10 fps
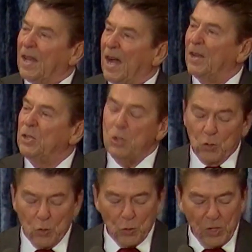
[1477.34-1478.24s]
On
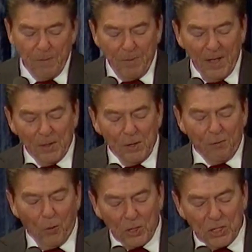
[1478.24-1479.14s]
you depend the
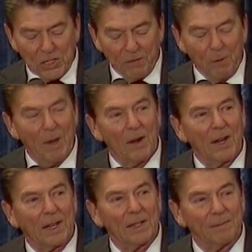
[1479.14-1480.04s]
fortunes of
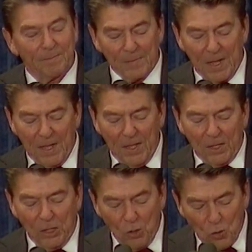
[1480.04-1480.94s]
America.
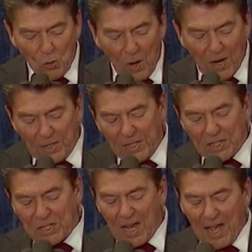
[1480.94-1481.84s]
You are to
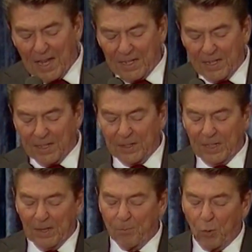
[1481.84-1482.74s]
decide
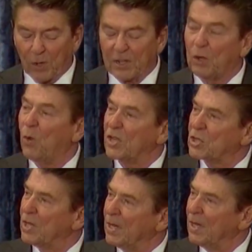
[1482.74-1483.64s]
the important
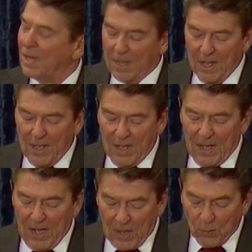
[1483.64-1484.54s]
question
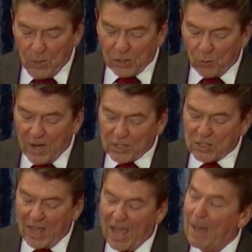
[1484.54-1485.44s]
on which
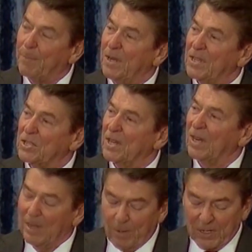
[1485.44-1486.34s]
rests the happiness
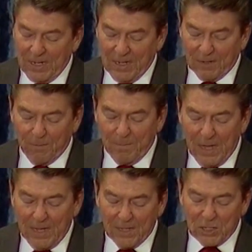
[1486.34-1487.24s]
and liberty of
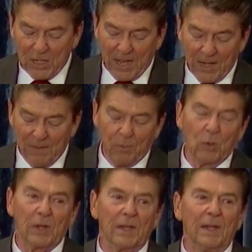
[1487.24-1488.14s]
millions yet
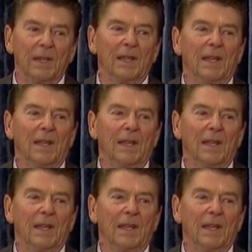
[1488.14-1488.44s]
unborn.